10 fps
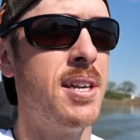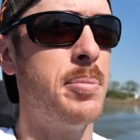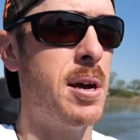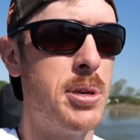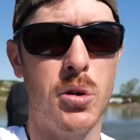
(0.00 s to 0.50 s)

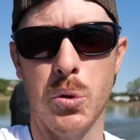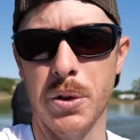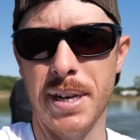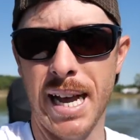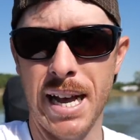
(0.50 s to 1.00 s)
That might be
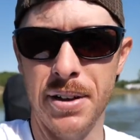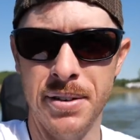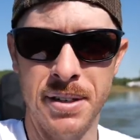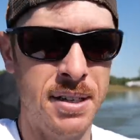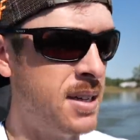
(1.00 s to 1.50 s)
cooling down
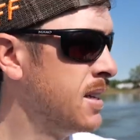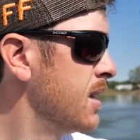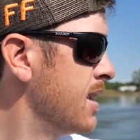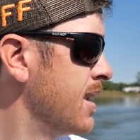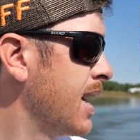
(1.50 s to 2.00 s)

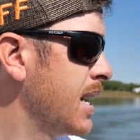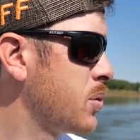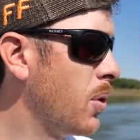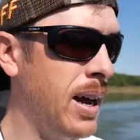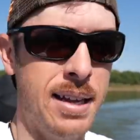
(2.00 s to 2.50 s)

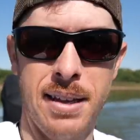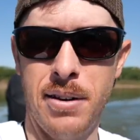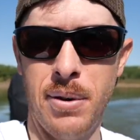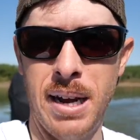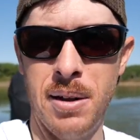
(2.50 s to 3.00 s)
as we're
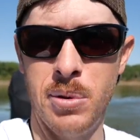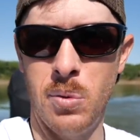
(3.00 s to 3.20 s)
idling around,